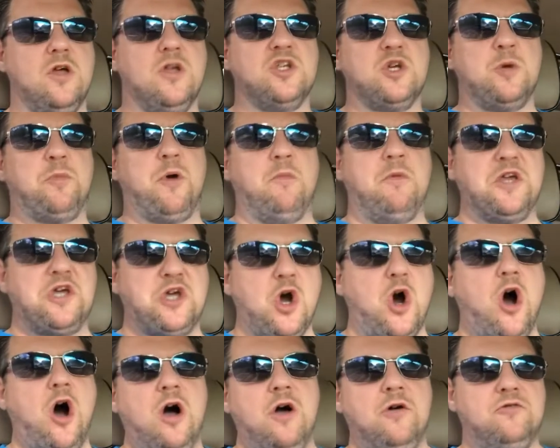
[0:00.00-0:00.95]
So I probably
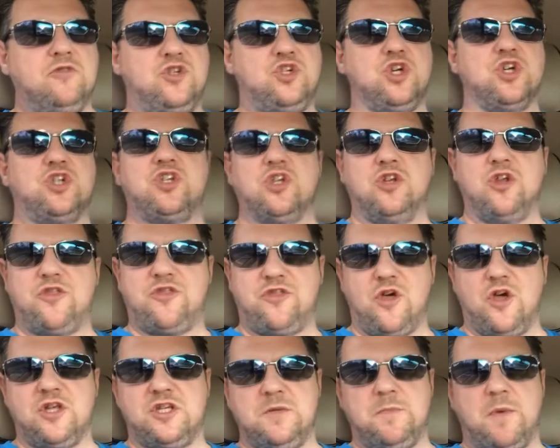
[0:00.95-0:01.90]
got just under
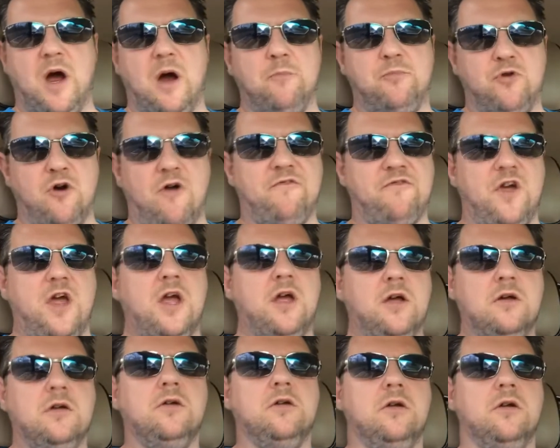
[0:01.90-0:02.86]
£30 profit,
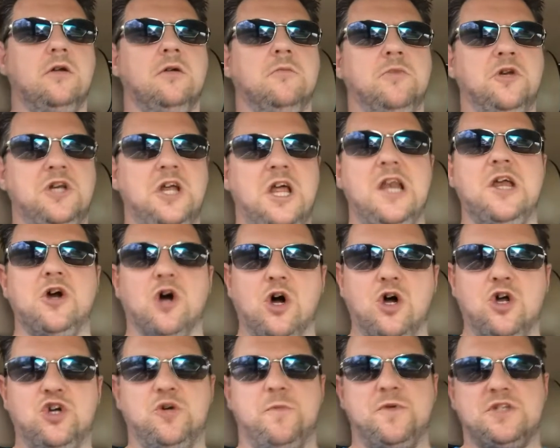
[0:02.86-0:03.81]
but nearly
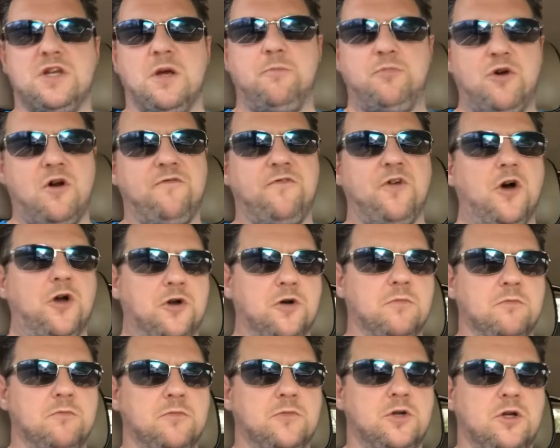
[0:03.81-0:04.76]
got 100% profit on
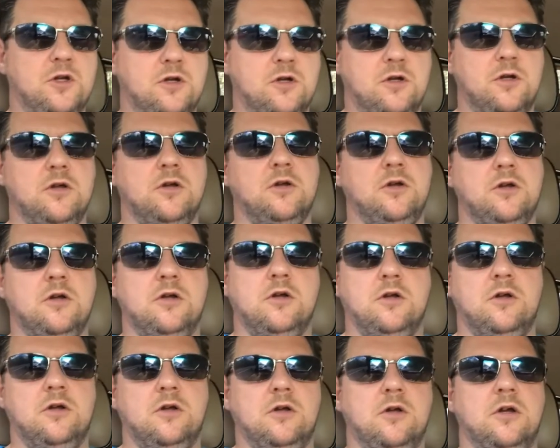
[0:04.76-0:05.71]
them.
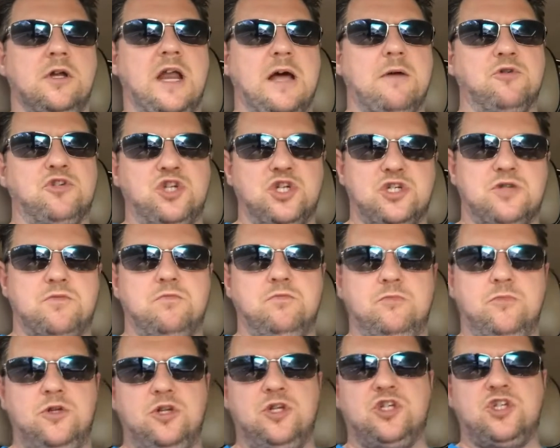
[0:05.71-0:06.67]
And that was just
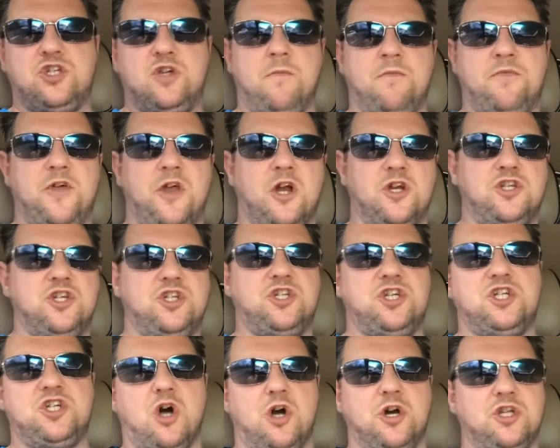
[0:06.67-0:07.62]
something I just
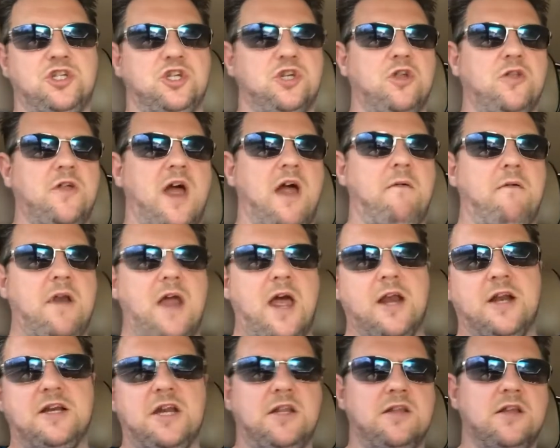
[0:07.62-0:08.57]
decided to do there and
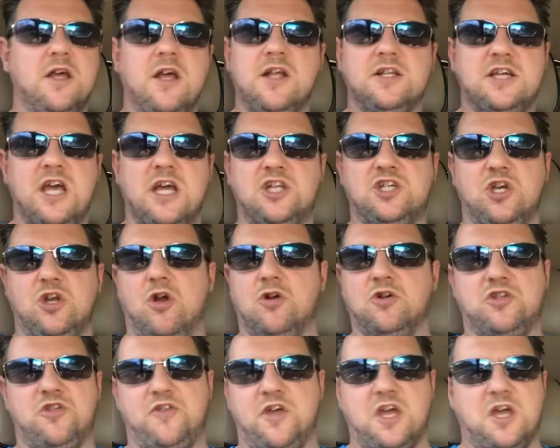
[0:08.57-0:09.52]
then. I didn't take too
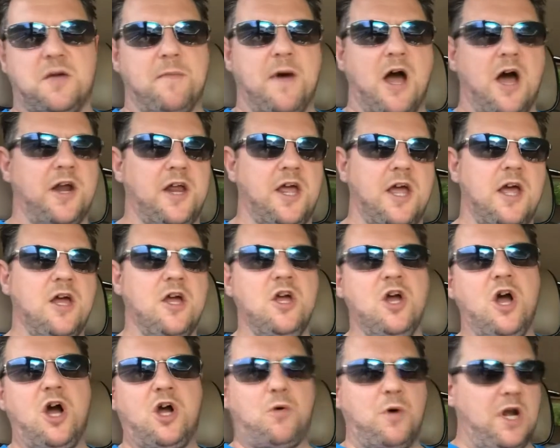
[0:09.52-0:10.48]
long to think about it.
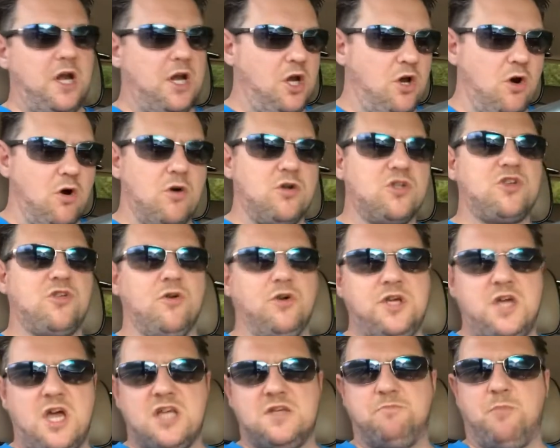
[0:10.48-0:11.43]
I quickly looked, thought,
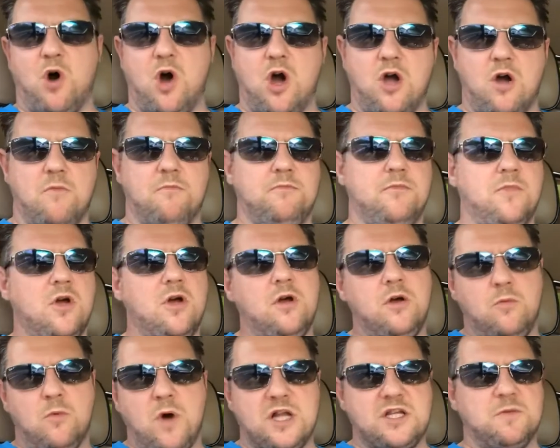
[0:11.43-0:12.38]
yes, buy them,
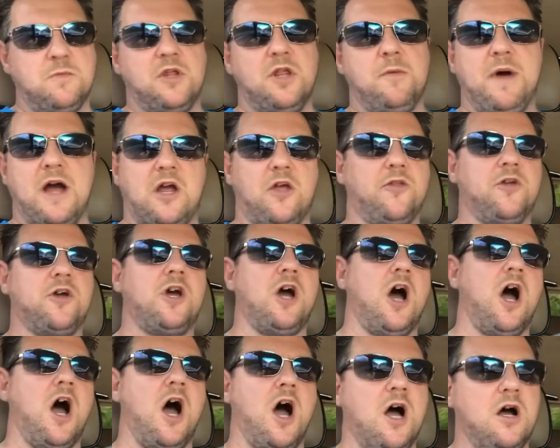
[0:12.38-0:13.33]
whacked them in the back of the
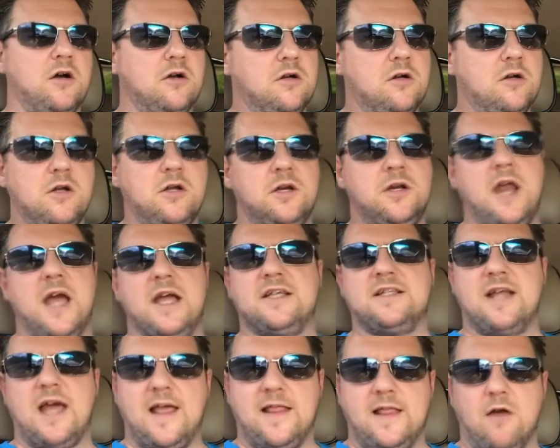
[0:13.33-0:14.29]
car.
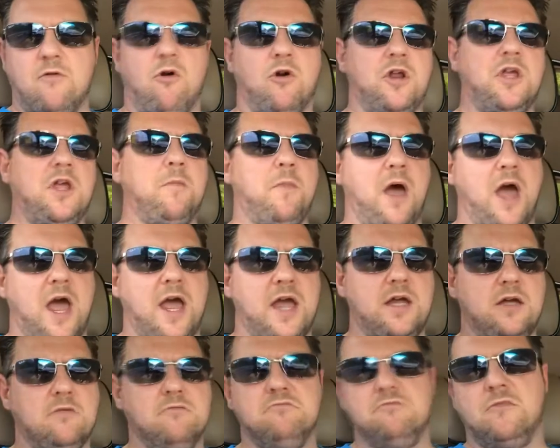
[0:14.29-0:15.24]
Next day they're on
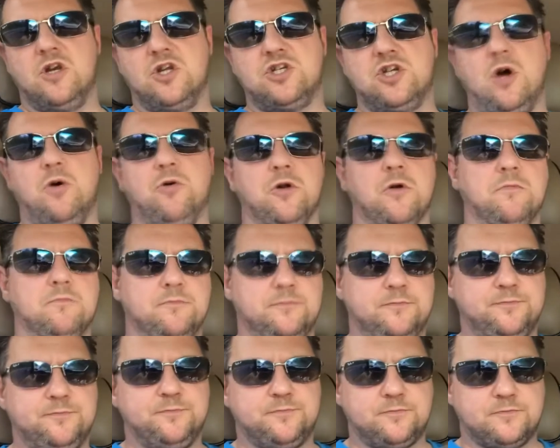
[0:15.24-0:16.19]
eBay, and I sold them.
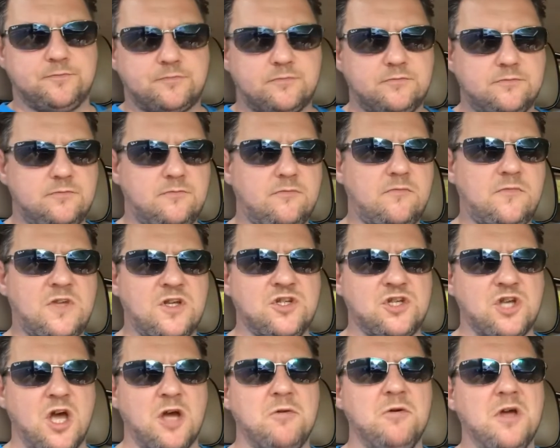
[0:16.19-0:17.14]

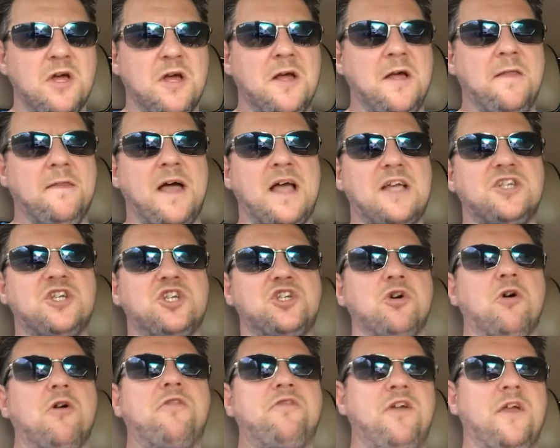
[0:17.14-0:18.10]
So that's the
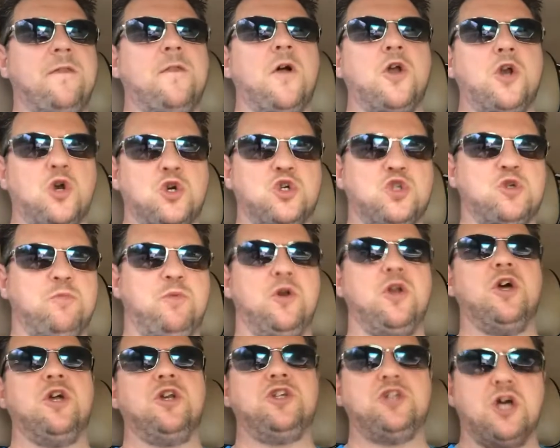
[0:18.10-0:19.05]
sort of thing that an
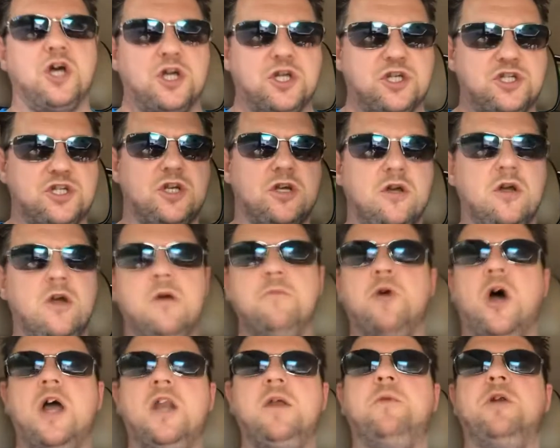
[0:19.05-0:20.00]
entrepreneur does.
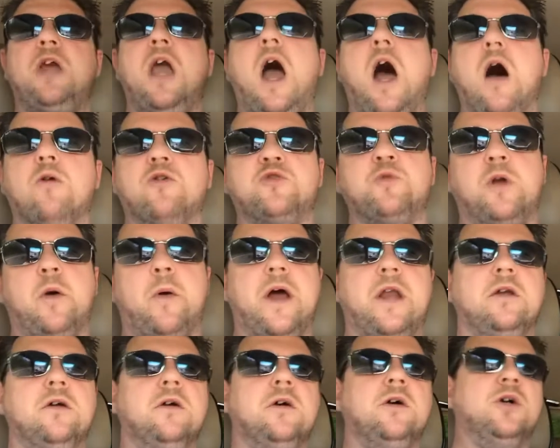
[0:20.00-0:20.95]
But anybody else would have
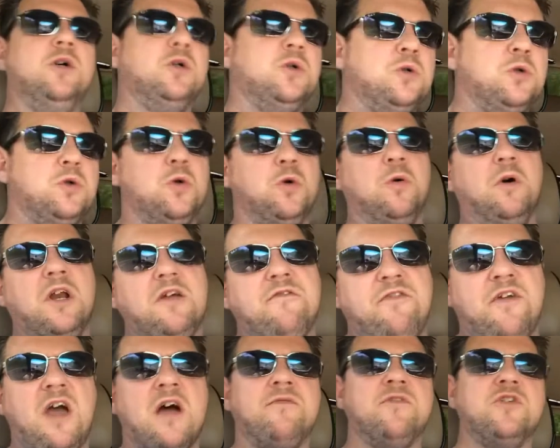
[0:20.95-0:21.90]
went, oh, well, if
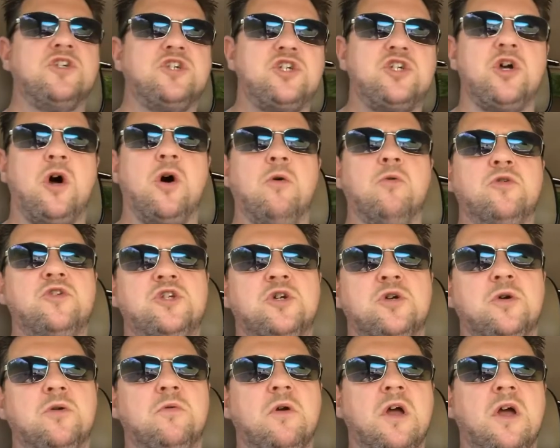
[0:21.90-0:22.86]
they haven't sold
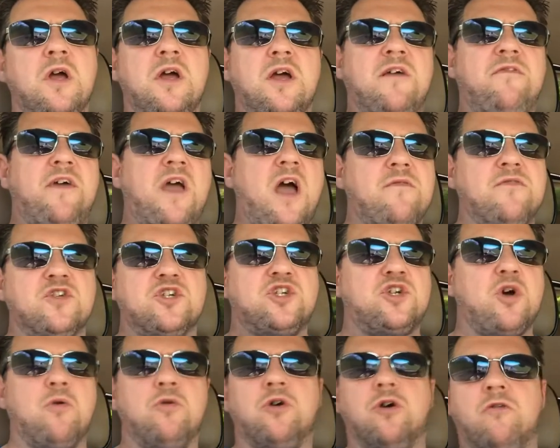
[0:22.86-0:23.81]

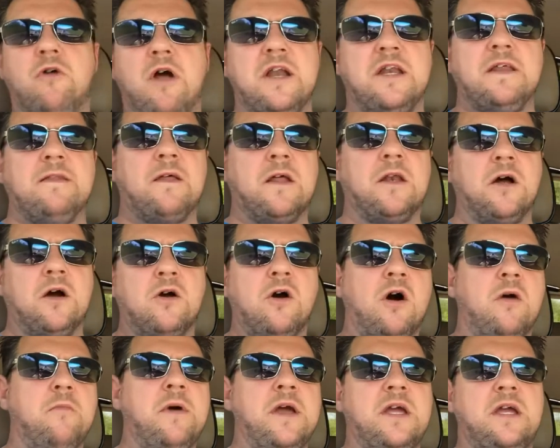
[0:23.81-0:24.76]
already, then I
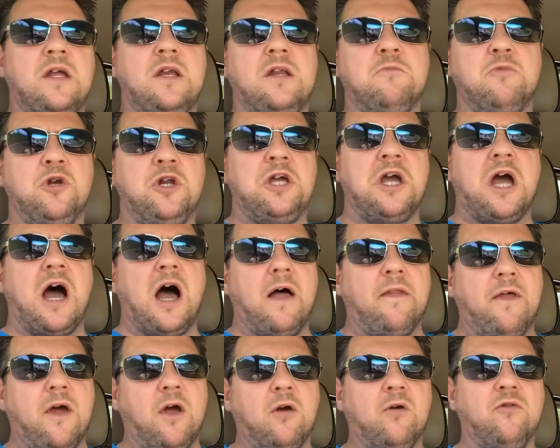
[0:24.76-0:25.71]
can't make any money out
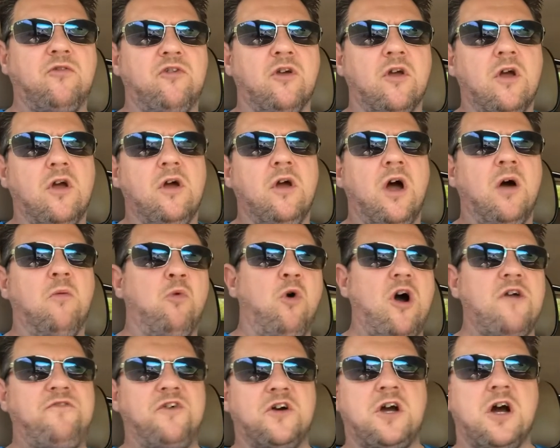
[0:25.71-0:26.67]
of those. And
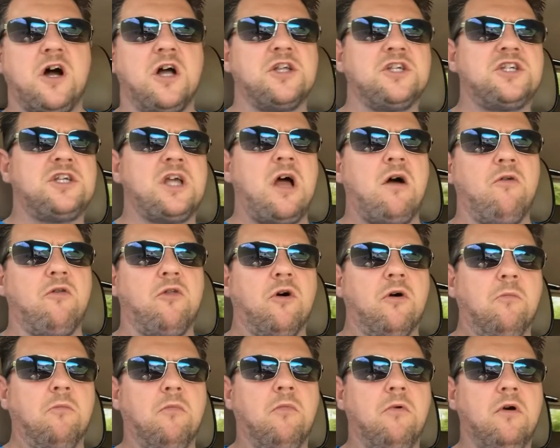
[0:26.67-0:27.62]
what if I can't sell them?